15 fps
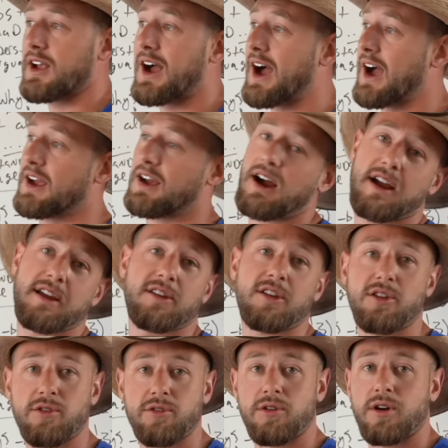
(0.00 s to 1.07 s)
high
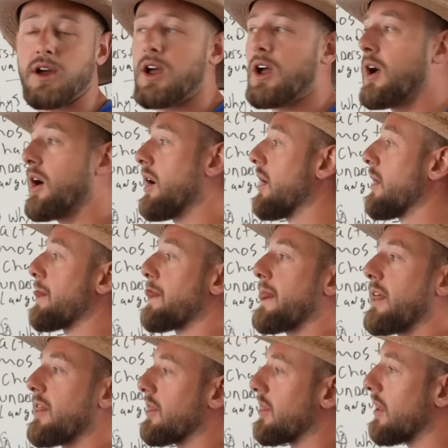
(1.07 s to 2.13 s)
IQ,
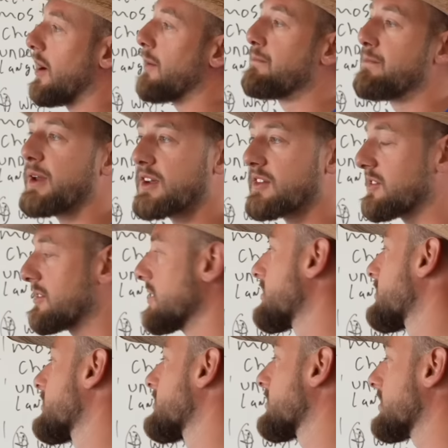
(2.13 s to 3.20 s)
a big
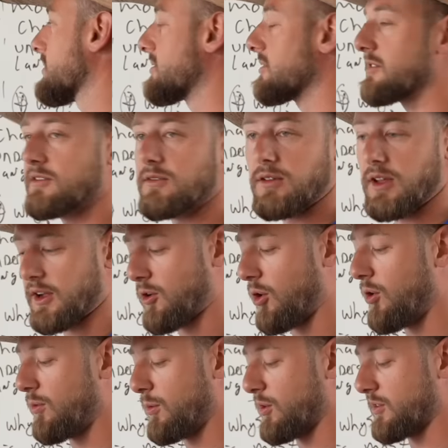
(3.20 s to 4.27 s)
secret to this is like
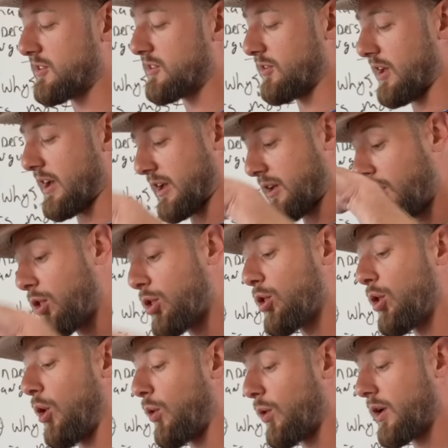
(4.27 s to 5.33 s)
almost like
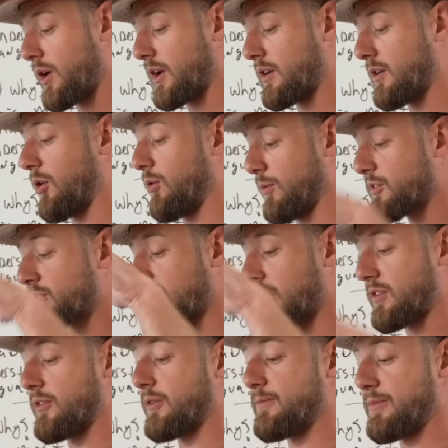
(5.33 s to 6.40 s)
lowering, almost
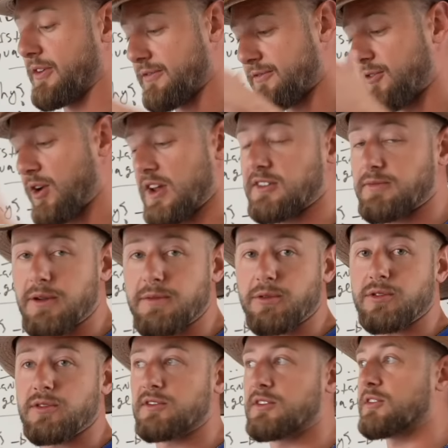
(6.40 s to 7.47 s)
like the, the phrase people
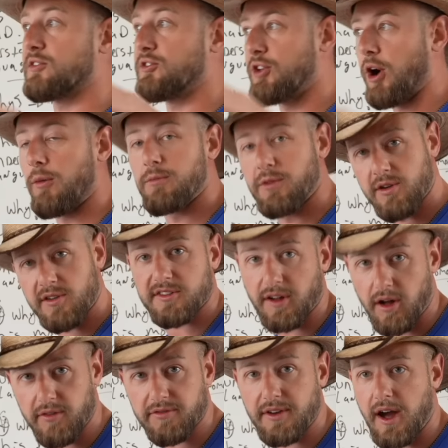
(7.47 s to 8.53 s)
use is dumb
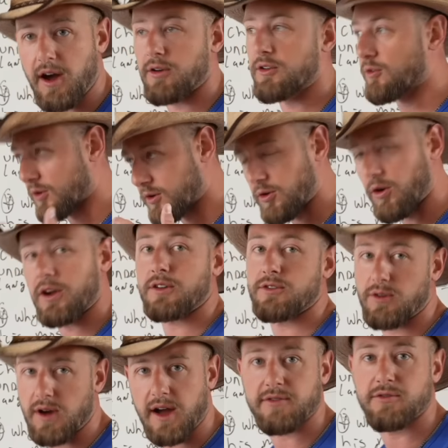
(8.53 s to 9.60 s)
yourself down. You are going
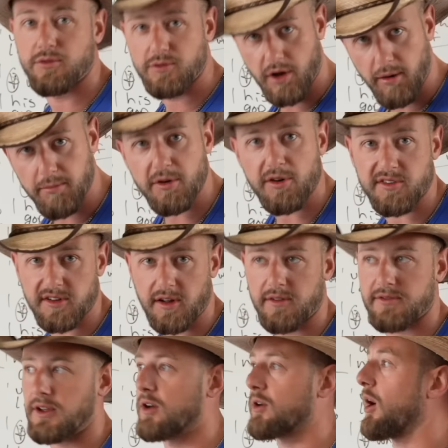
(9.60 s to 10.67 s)
to have to dumb
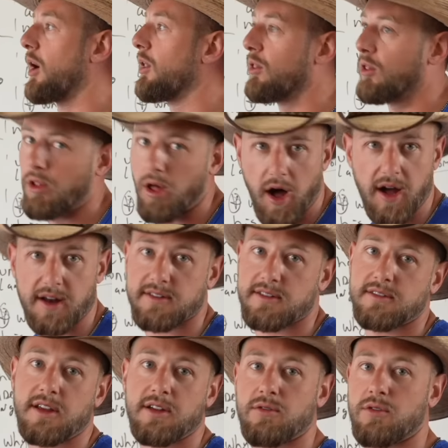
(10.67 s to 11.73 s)
yourself down a lot
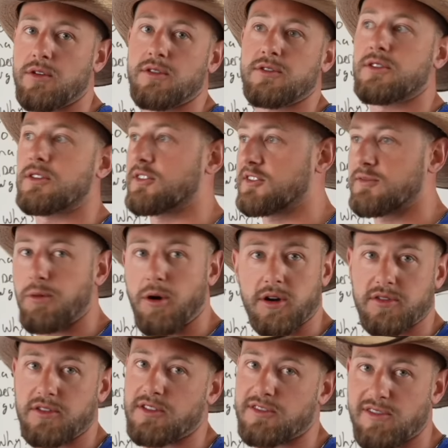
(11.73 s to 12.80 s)
in order to
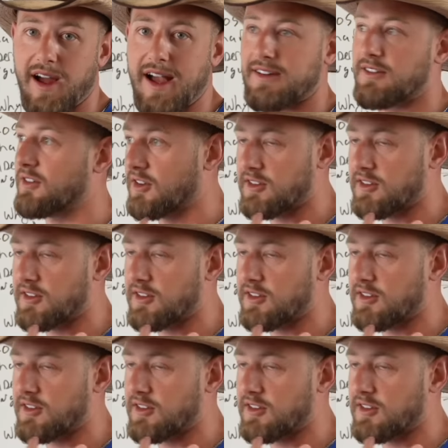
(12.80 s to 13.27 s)
spark the attraction,